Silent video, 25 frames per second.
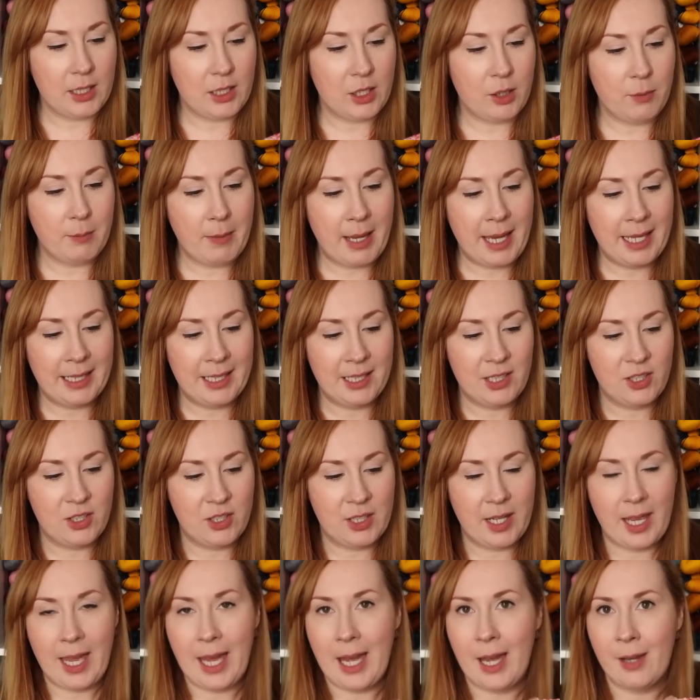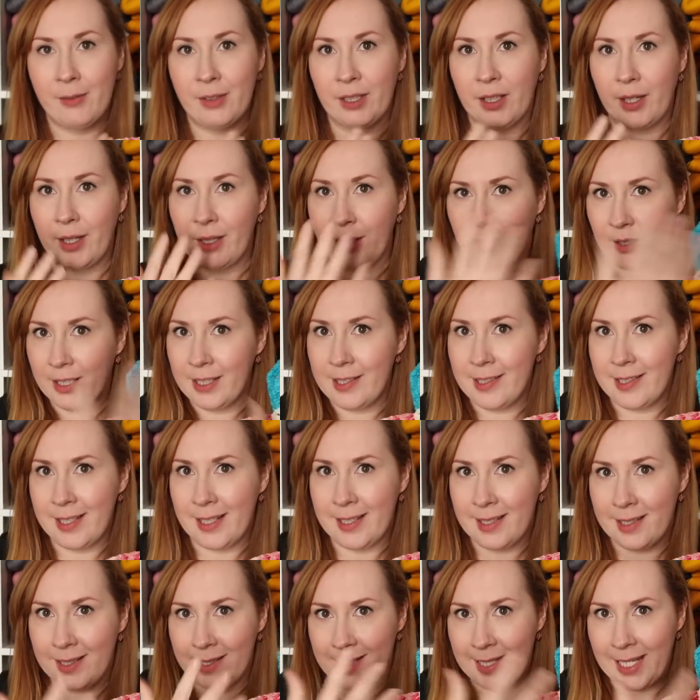you manage to have a kind of
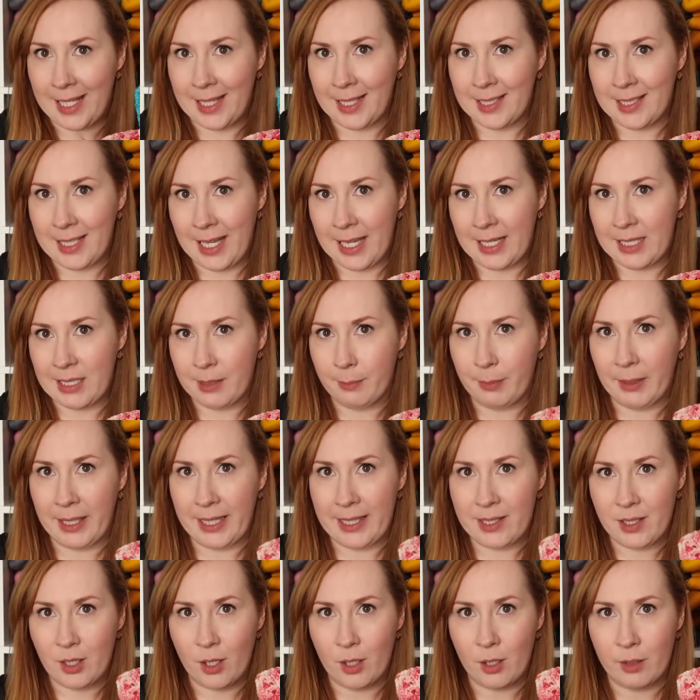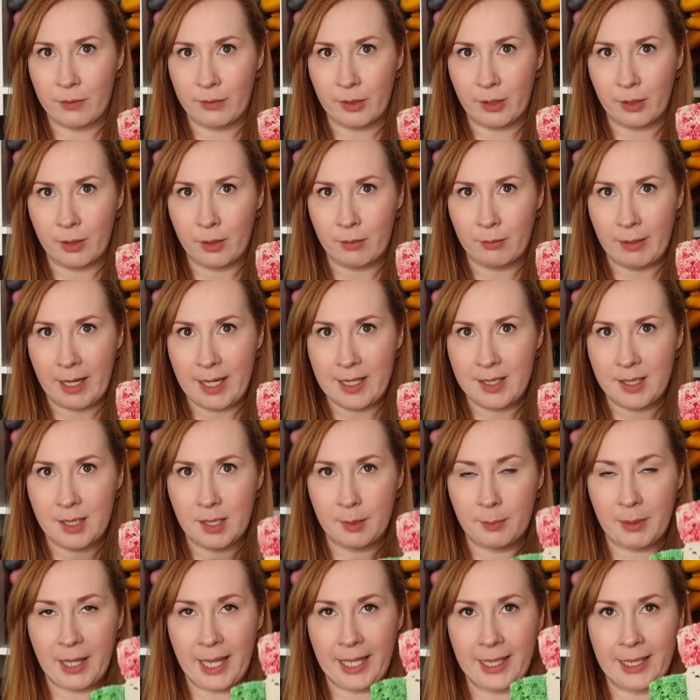consistency that takes the place over the rest of
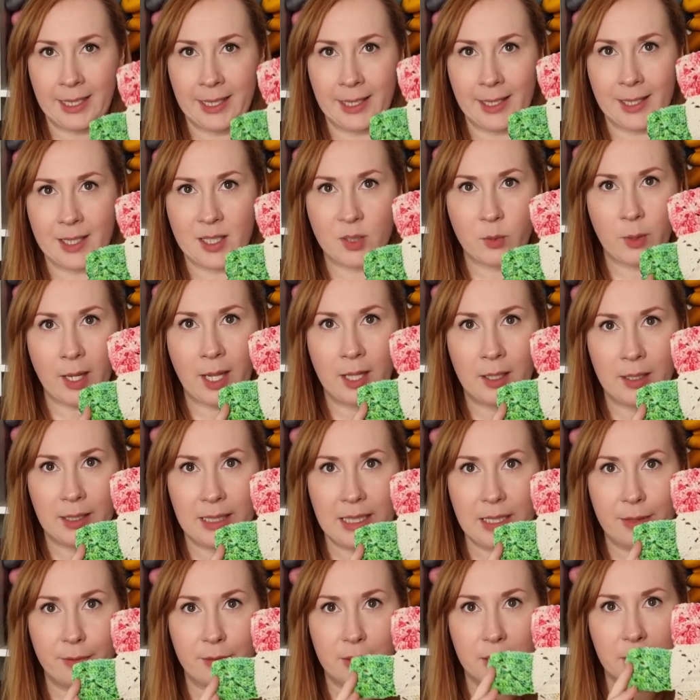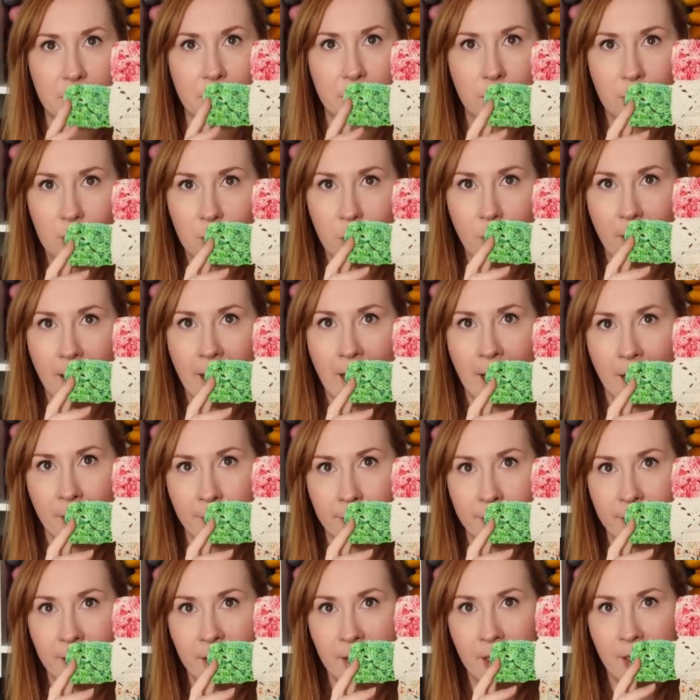the blanket as well, even though you
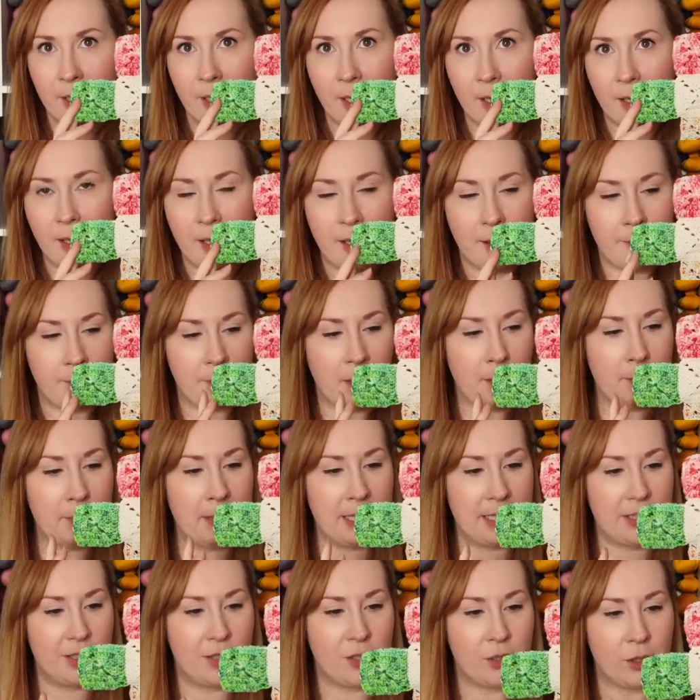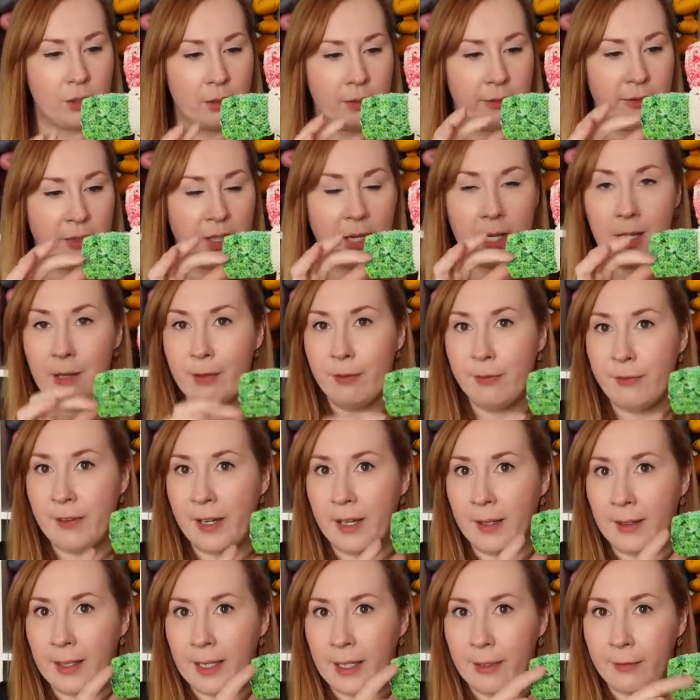have a mixture of kind of
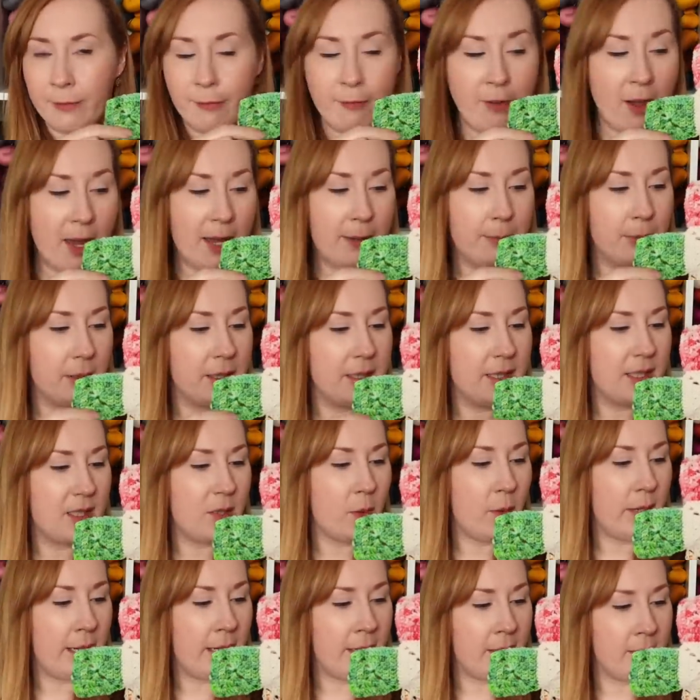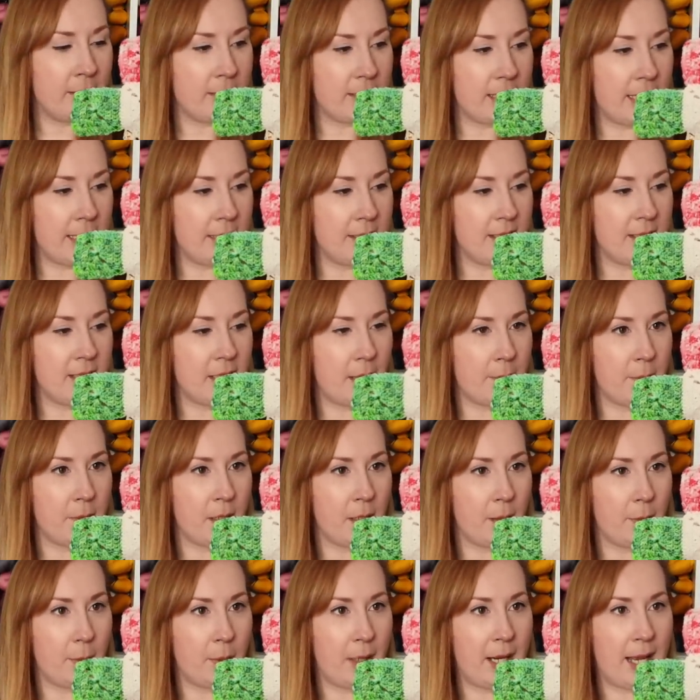fairly vibrant squares and some
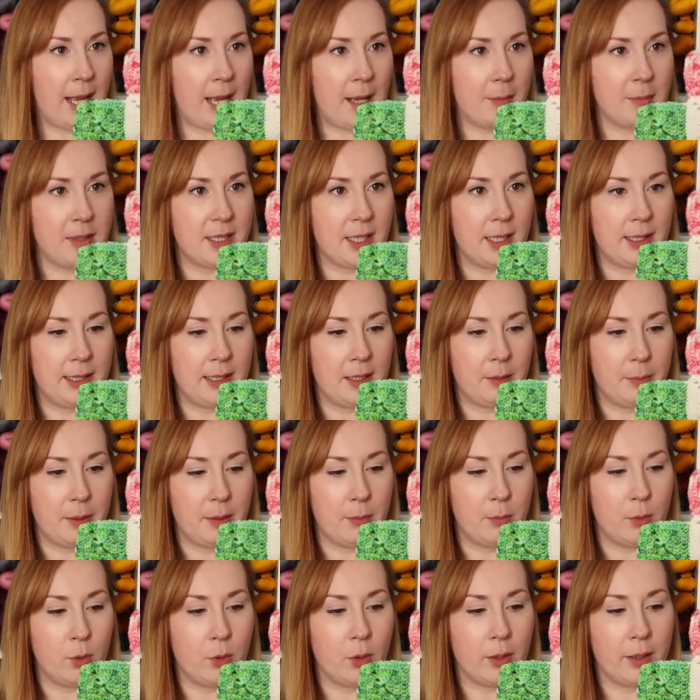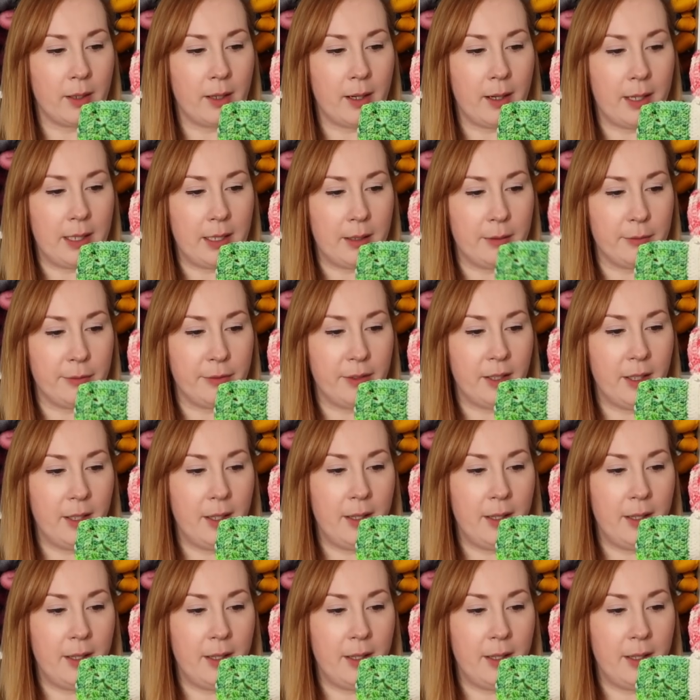that are perhaps a little bit more kind of